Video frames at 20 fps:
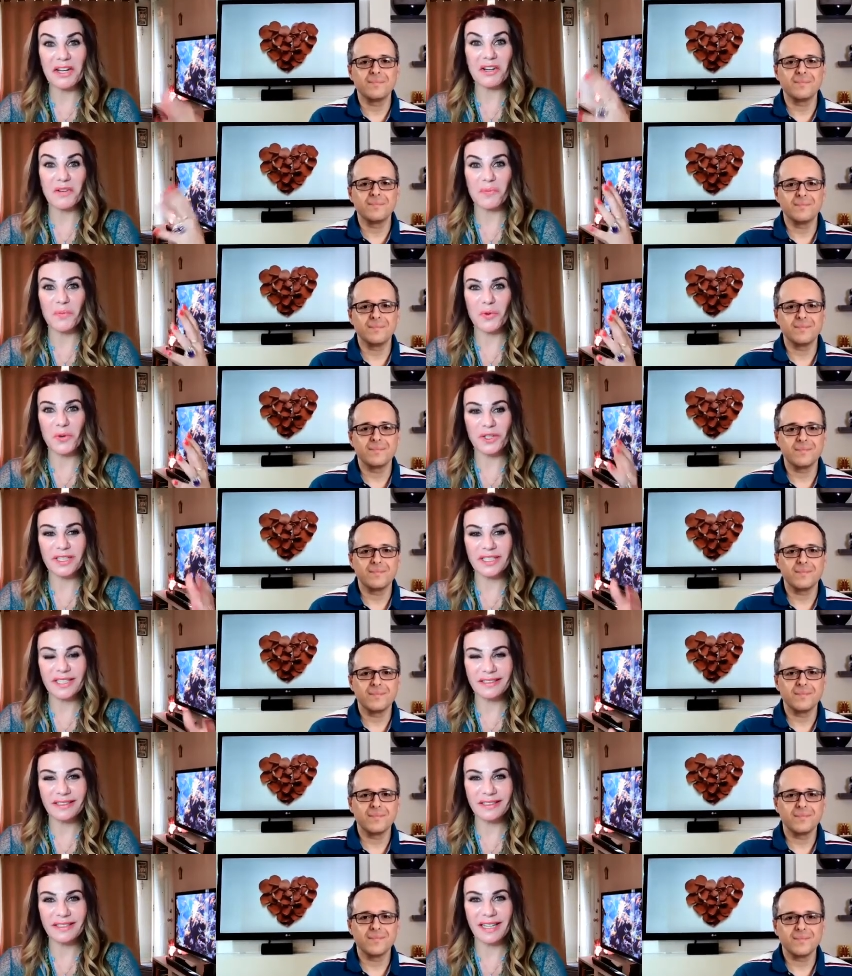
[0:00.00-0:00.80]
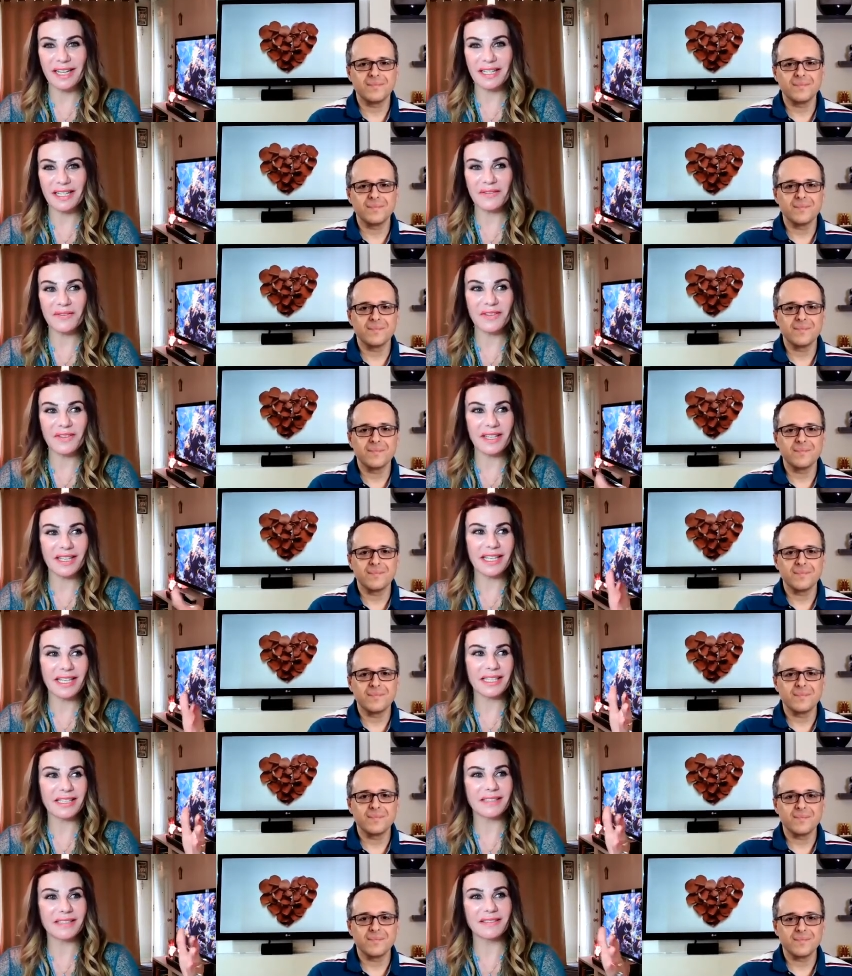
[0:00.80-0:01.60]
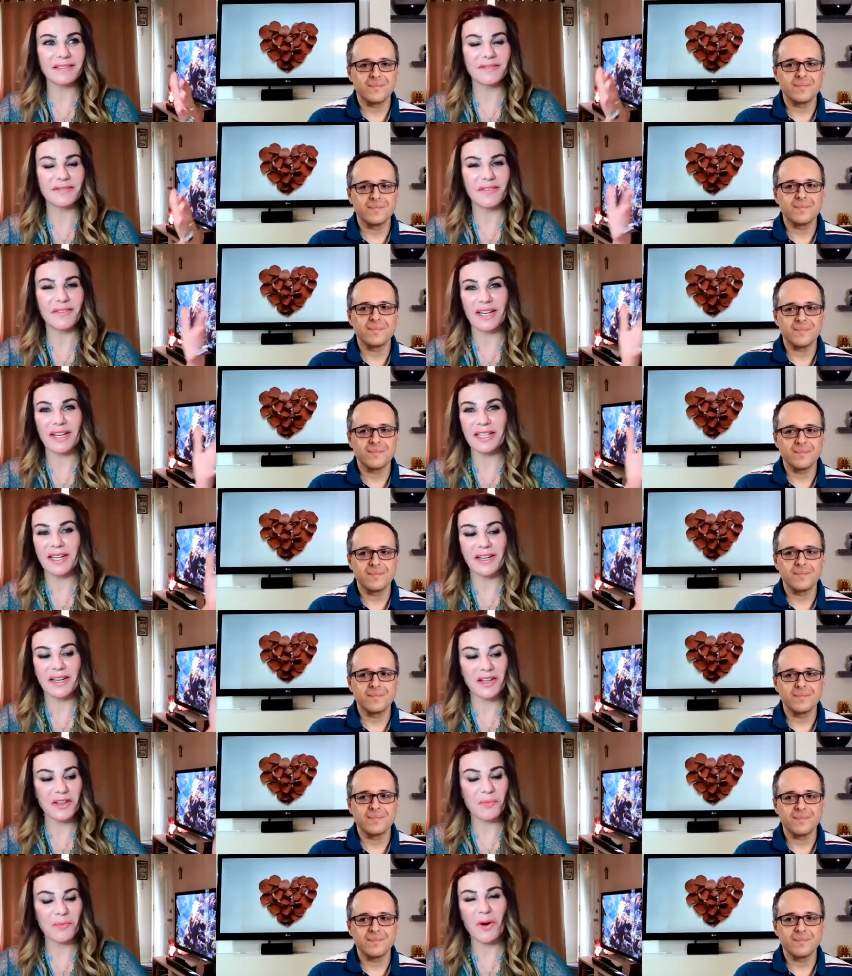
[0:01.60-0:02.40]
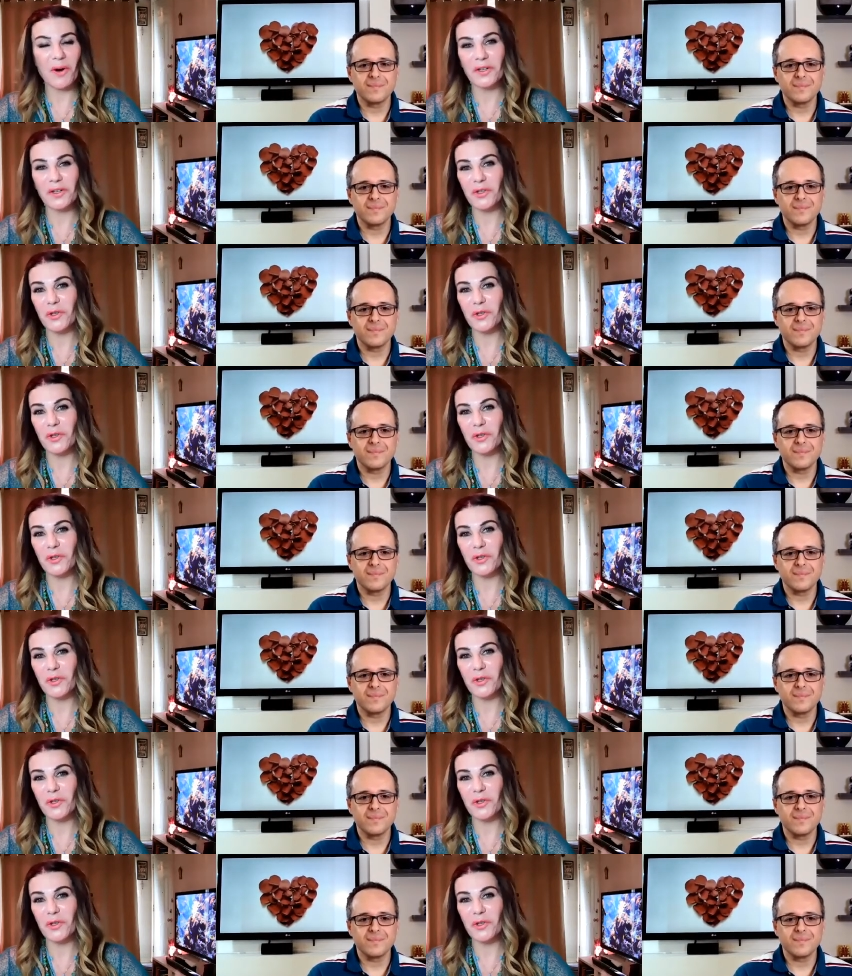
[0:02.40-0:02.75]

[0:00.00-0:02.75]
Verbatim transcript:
Speaker 1: important. And if they can find another partner who